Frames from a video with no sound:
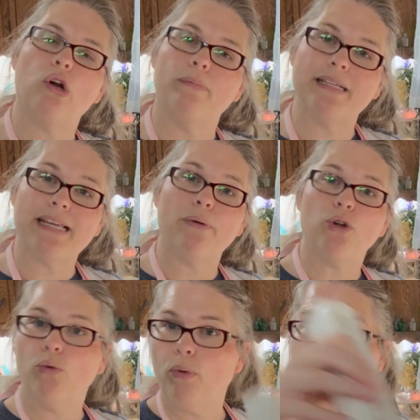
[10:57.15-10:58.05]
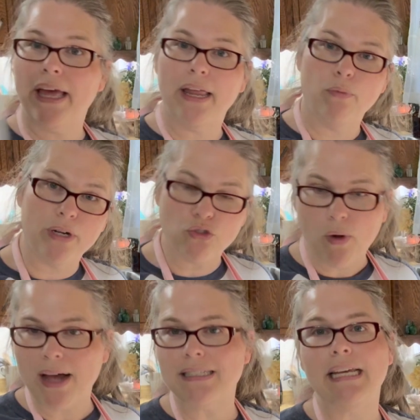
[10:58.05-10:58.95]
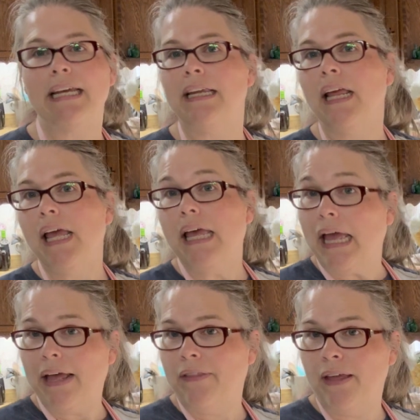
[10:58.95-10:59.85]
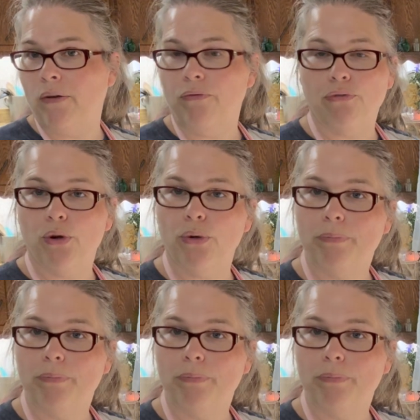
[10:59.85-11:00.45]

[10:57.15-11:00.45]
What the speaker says: my sourdough bread when it's rising, and then for